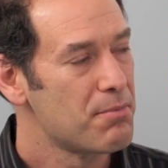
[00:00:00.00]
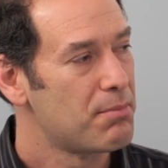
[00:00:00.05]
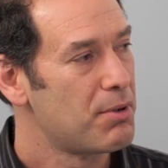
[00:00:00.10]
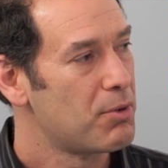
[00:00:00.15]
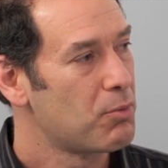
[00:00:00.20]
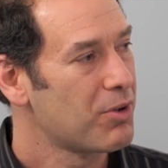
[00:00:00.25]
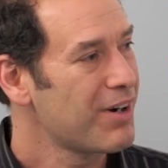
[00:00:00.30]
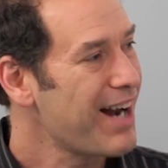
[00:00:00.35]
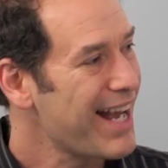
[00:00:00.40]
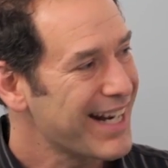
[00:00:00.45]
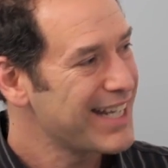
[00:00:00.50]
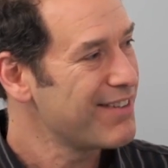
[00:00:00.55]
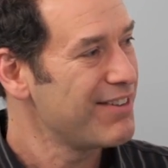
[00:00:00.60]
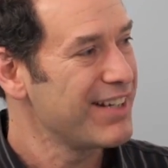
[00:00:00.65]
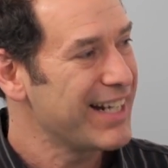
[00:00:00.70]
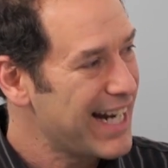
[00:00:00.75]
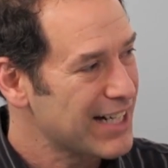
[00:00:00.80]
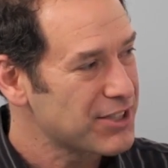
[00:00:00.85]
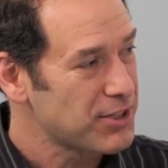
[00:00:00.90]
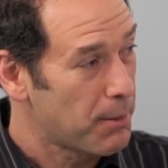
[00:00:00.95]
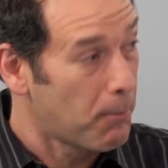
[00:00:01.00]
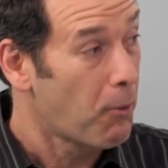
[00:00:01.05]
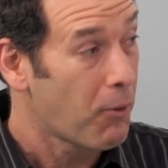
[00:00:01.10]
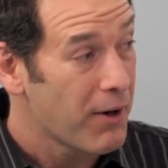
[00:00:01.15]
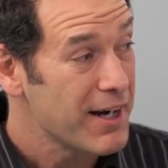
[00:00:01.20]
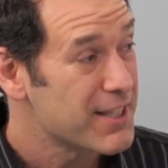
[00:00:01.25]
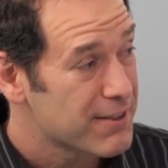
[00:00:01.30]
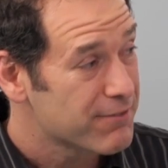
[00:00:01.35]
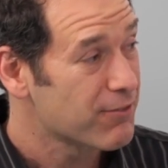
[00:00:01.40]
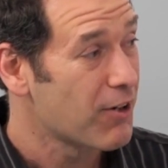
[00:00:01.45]
but we're not giving it extra
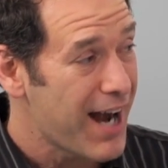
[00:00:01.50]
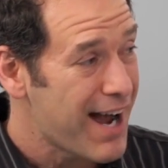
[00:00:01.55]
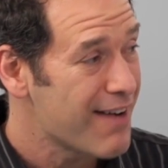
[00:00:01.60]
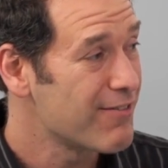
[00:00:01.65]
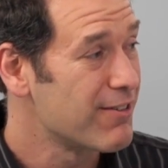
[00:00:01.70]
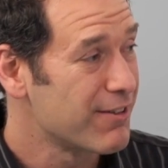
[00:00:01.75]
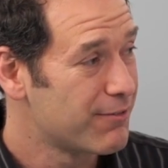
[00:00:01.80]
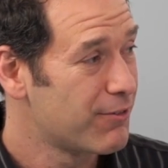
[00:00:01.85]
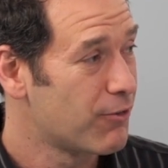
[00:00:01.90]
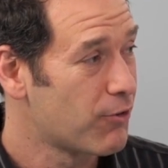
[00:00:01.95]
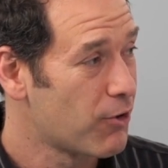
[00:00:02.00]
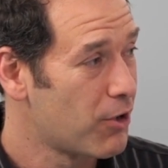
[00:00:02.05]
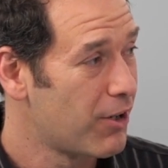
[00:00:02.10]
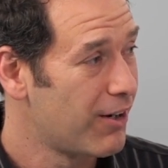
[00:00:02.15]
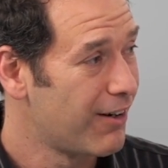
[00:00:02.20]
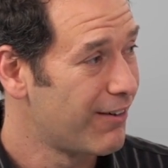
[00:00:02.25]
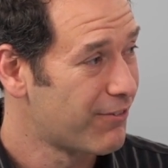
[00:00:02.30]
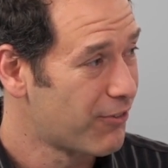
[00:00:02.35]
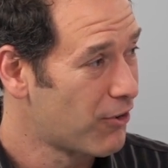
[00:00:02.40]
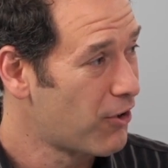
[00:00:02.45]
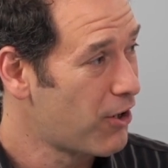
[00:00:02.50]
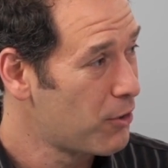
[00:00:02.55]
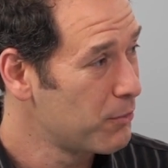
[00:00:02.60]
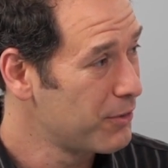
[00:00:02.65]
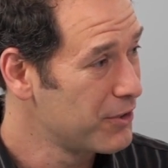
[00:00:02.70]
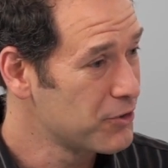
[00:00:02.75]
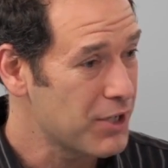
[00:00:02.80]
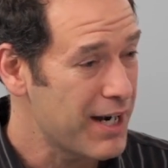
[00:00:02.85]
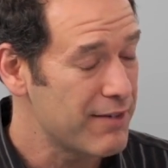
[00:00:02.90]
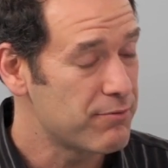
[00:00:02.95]
points for having
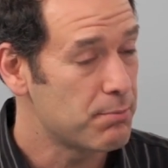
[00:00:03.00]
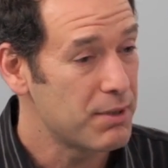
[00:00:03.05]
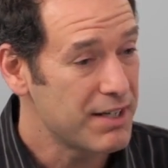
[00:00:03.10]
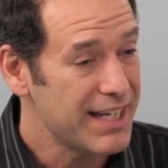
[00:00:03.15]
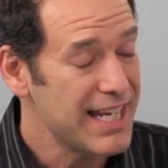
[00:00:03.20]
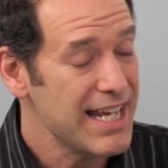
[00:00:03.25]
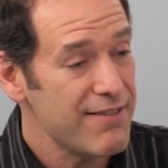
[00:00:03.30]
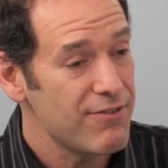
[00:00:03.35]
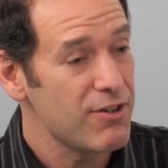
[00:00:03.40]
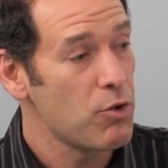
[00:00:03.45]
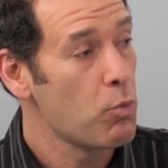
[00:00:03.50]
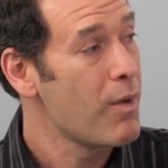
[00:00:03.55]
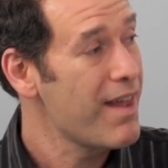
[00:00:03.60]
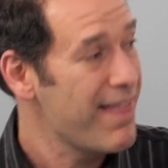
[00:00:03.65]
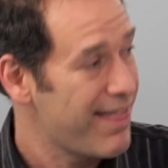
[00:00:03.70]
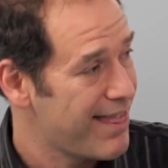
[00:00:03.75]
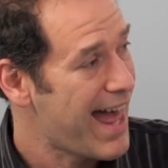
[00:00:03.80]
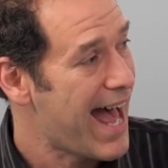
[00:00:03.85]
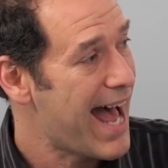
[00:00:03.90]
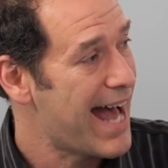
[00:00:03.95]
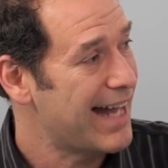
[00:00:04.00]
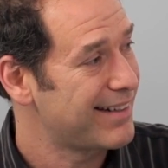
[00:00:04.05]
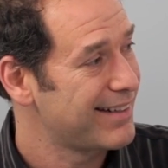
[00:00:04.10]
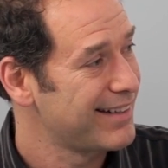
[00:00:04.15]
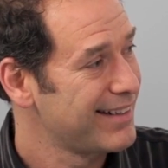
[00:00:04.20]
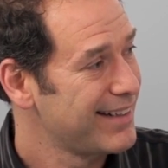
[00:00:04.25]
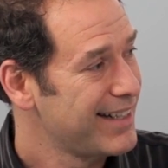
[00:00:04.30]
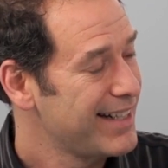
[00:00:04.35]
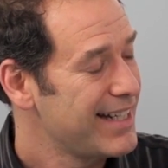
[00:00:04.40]
all-wheel drive. But even with that,